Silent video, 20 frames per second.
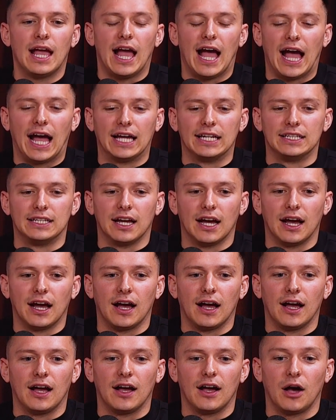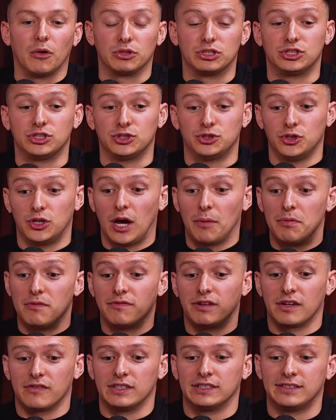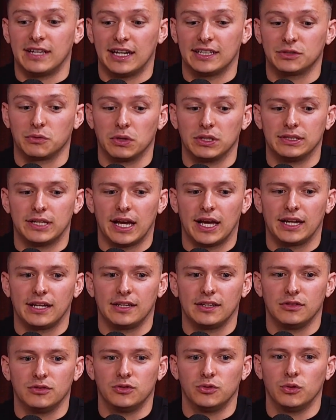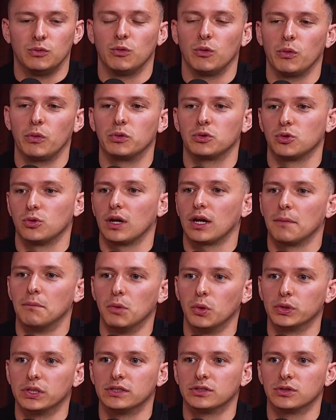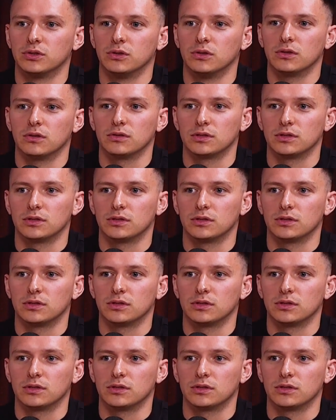And I was stood up in front of his desk one day doing what we would call like a morning talk.